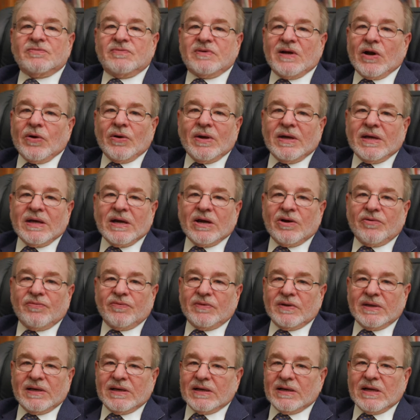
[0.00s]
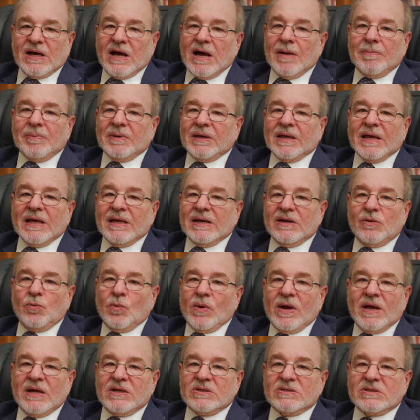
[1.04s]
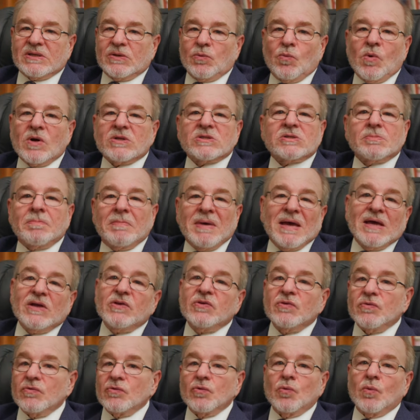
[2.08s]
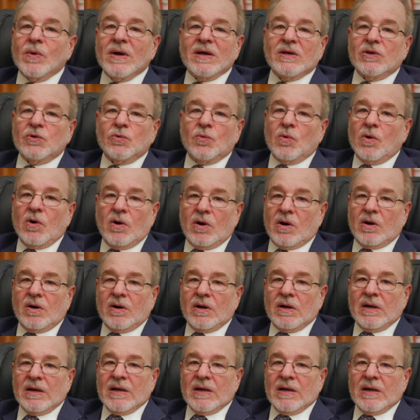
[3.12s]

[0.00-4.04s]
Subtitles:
very carefully in complicated ways in what's made you the way you are.